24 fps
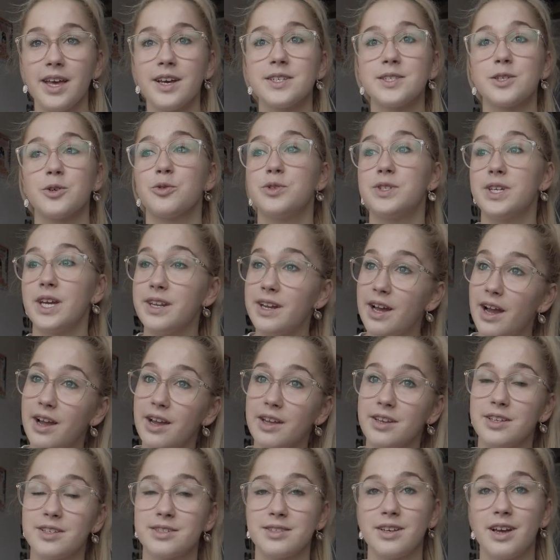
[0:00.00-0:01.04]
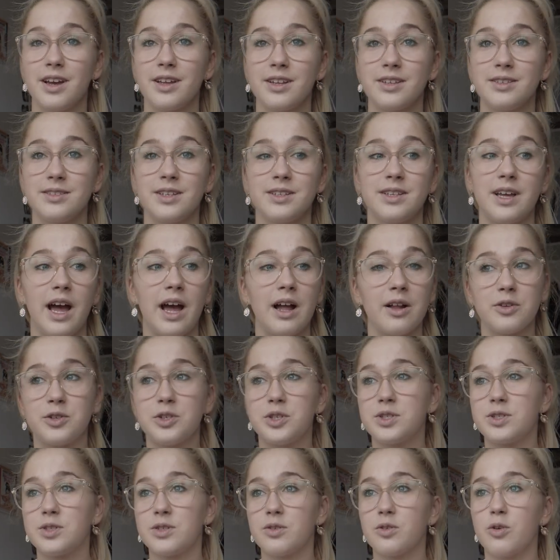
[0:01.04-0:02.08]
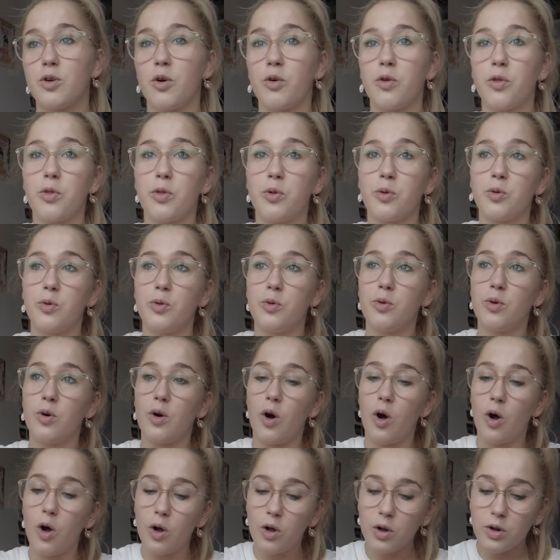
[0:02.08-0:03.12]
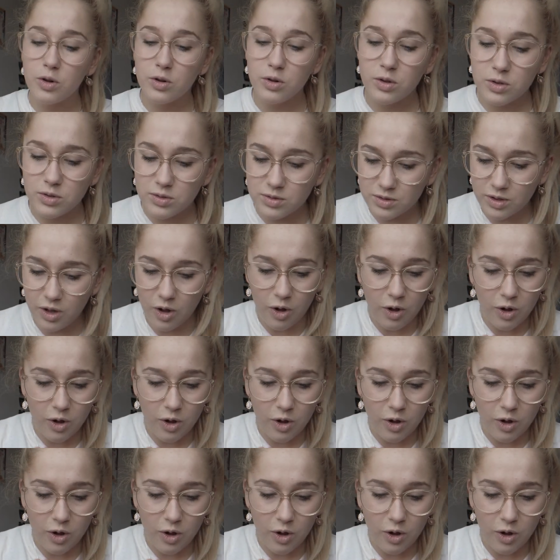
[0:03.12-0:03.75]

So then I decided that I'll just go through all